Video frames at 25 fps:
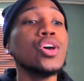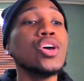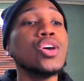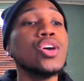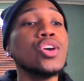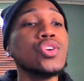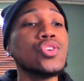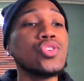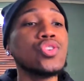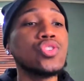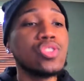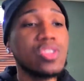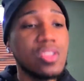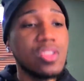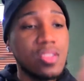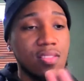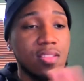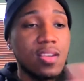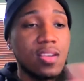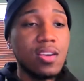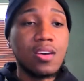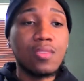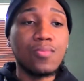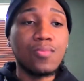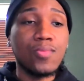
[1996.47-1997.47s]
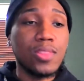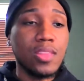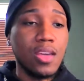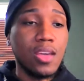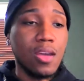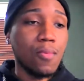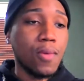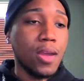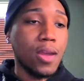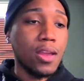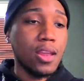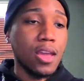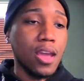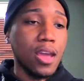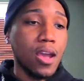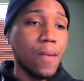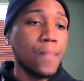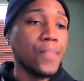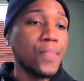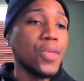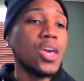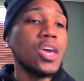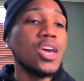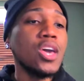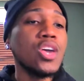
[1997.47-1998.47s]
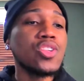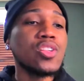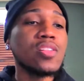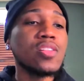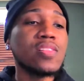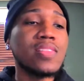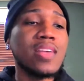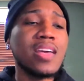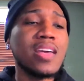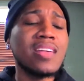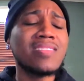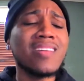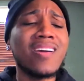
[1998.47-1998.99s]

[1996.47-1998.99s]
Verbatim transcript: she's done with that right now. She says